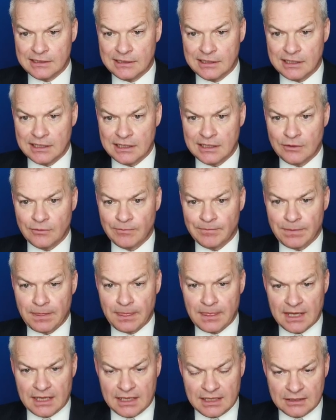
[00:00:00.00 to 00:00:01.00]
Now,
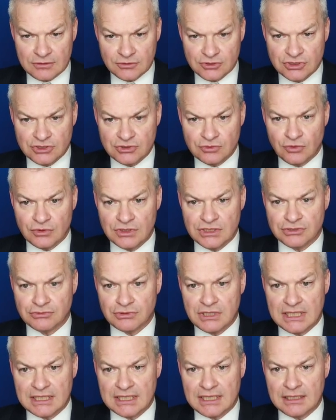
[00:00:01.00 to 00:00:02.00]
how to sort this
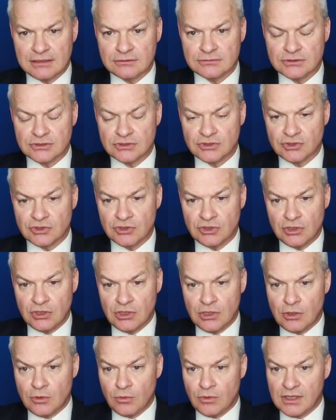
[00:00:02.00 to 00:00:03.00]
rack out?
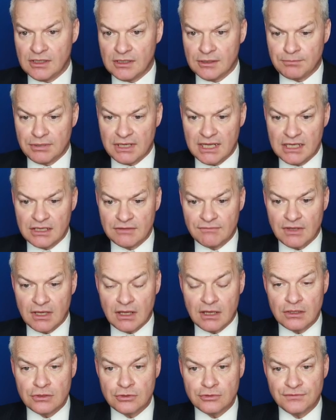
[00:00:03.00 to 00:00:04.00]
Well, a play of
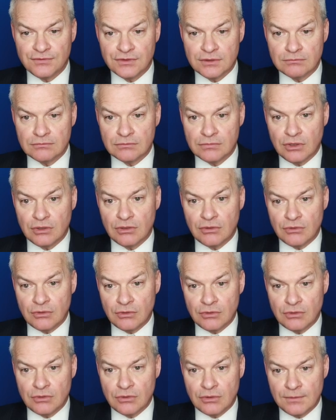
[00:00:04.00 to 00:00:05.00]
ovum
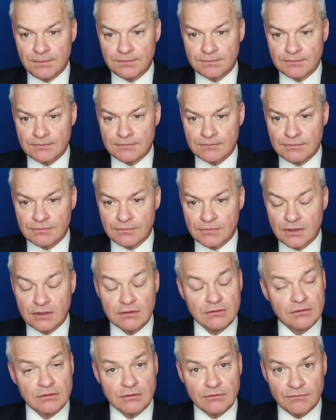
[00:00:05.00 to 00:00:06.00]
or
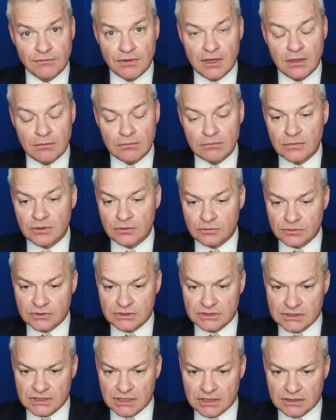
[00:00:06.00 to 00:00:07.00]
vum
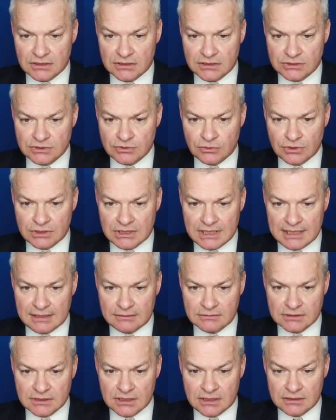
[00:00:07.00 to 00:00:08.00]
would certainly sort it
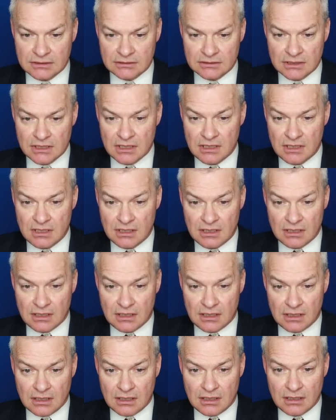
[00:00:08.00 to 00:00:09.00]
out, and
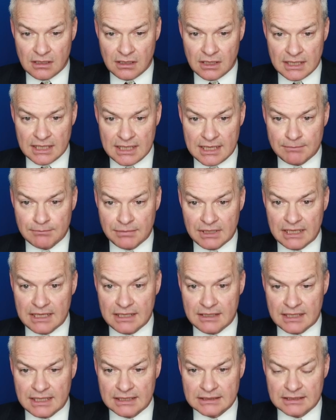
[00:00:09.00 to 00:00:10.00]
I can
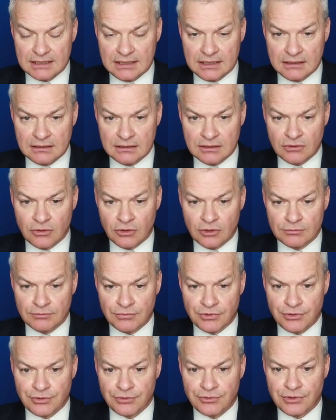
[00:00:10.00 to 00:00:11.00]
play that in
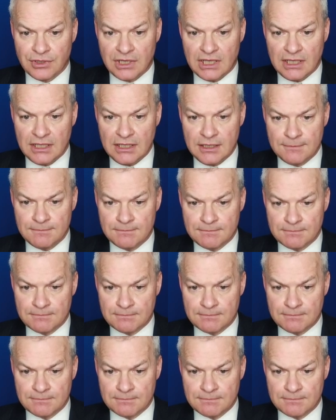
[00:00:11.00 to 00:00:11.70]
column 3.